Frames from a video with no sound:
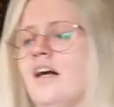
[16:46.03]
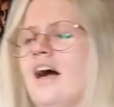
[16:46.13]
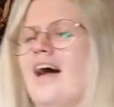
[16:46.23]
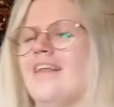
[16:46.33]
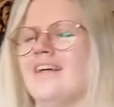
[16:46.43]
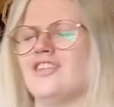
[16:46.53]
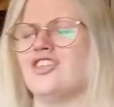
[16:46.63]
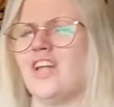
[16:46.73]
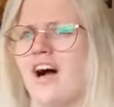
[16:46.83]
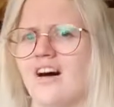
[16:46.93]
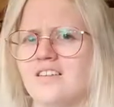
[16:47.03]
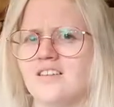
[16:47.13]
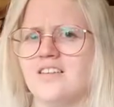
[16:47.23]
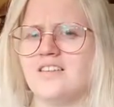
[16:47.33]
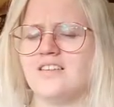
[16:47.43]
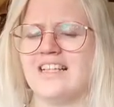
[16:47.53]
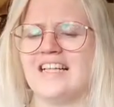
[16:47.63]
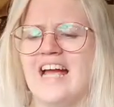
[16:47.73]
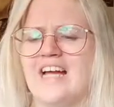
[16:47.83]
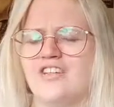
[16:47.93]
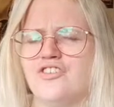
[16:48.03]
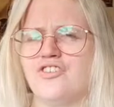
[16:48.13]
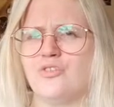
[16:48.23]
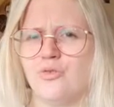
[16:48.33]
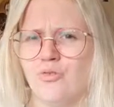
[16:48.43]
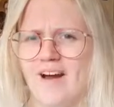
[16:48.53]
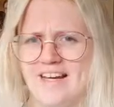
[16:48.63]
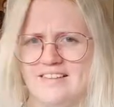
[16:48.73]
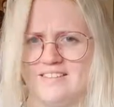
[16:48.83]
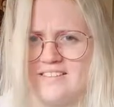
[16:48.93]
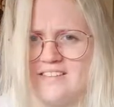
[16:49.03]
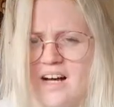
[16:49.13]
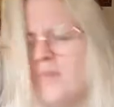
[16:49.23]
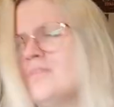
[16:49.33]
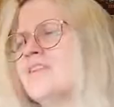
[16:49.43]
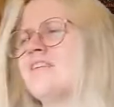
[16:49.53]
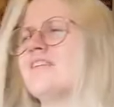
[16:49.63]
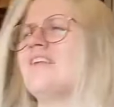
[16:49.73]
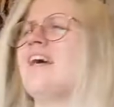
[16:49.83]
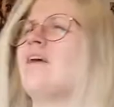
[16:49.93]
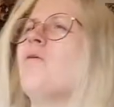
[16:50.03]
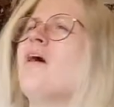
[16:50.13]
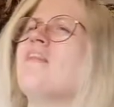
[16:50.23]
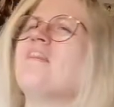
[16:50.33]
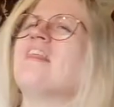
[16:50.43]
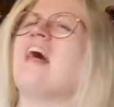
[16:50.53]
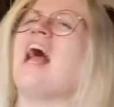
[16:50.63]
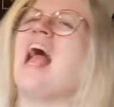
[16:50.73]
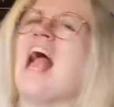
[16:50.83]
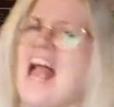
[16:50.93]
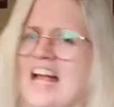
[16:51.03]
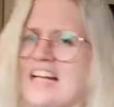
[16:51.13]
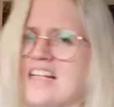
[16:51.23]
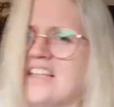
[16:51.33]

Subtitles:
And then Charles is engaged to Grace. I'm just like, what the heck?